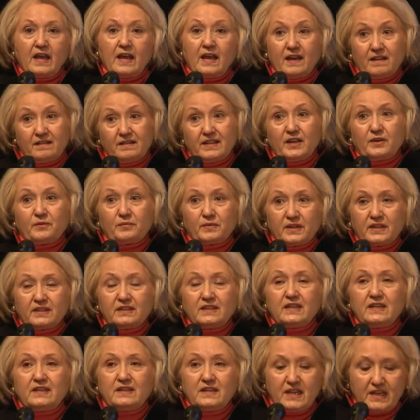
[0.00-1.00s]
and they
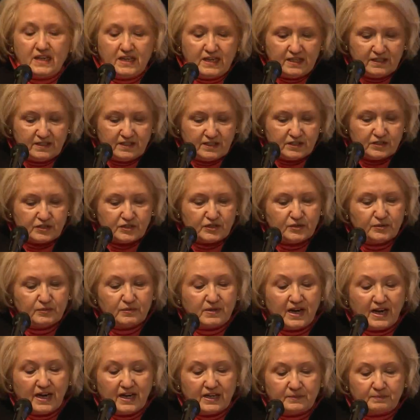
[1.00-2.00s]
really need to
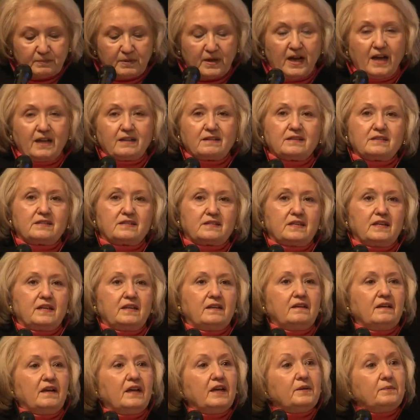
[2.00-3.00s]
guide
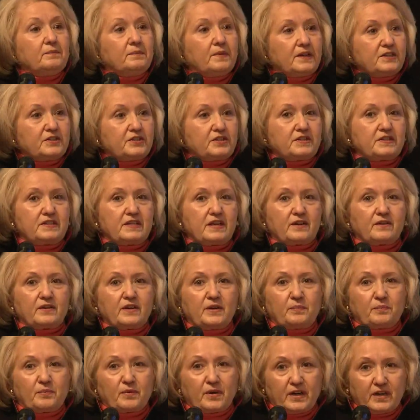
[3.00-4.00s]
policy and
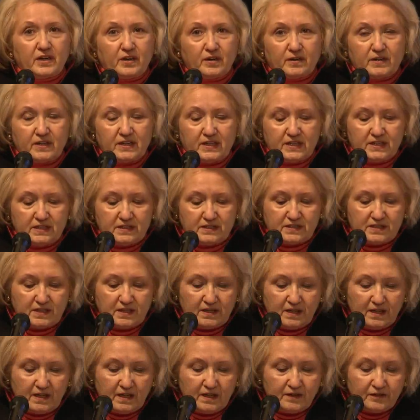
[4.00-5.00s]
budgetary priorities
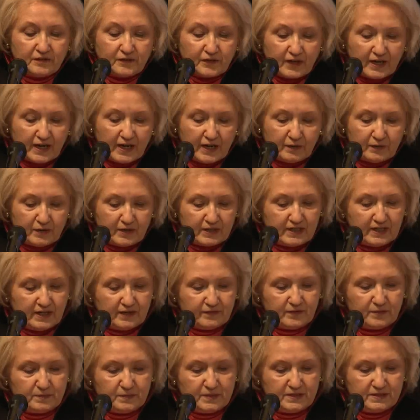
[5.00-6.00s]
for our
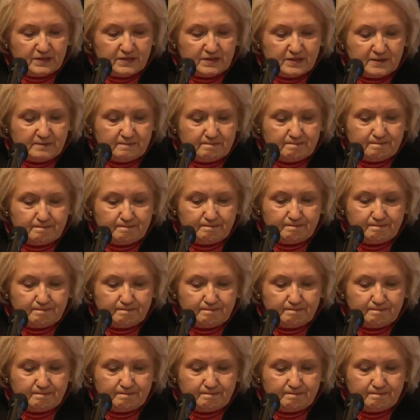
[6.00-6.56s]
governments.